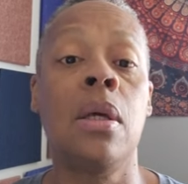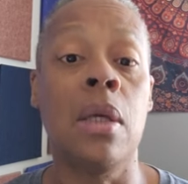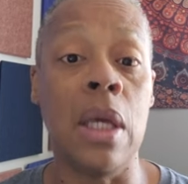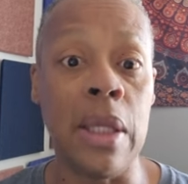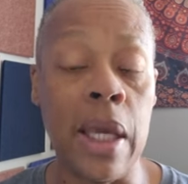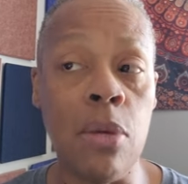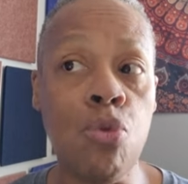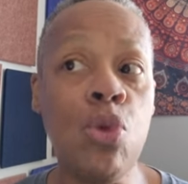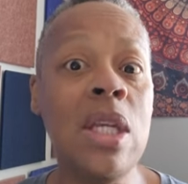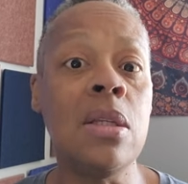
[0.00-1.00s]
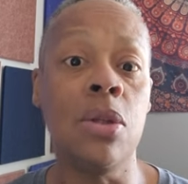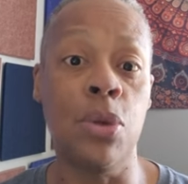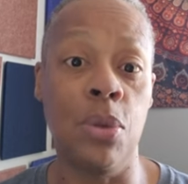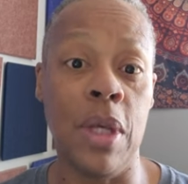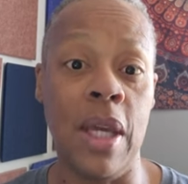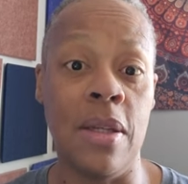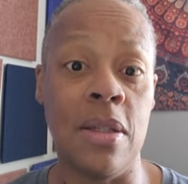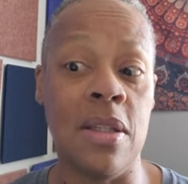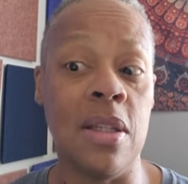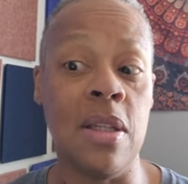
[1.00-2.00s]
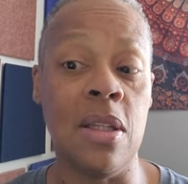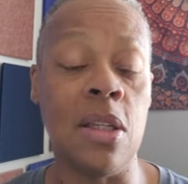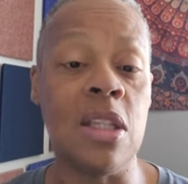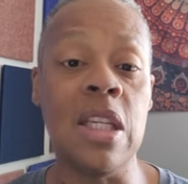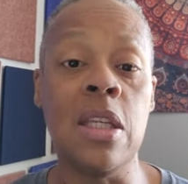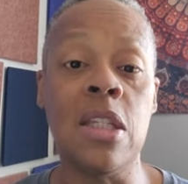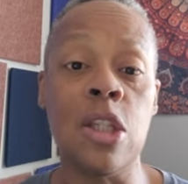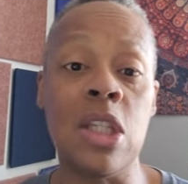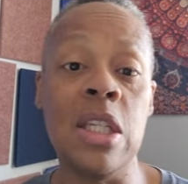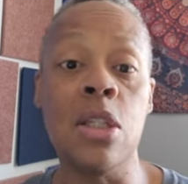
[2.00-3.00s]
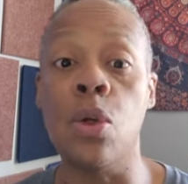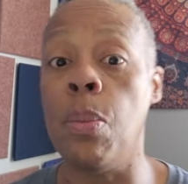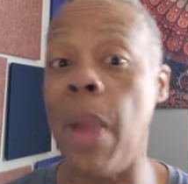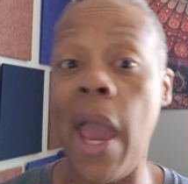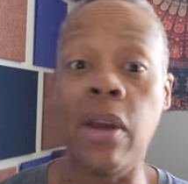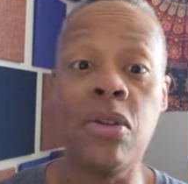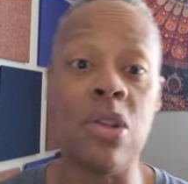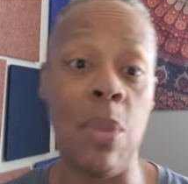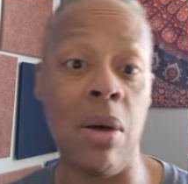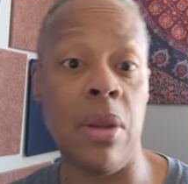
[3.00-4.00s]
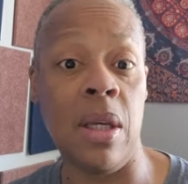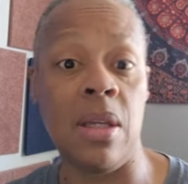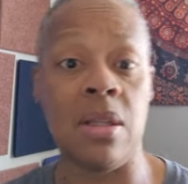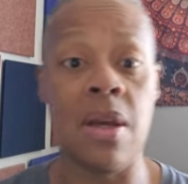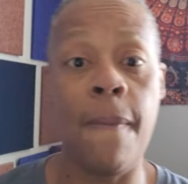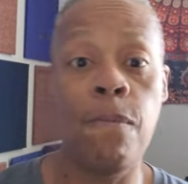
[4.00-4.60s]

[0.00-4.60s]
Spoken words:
And they can reason through things and see certain patterns about things.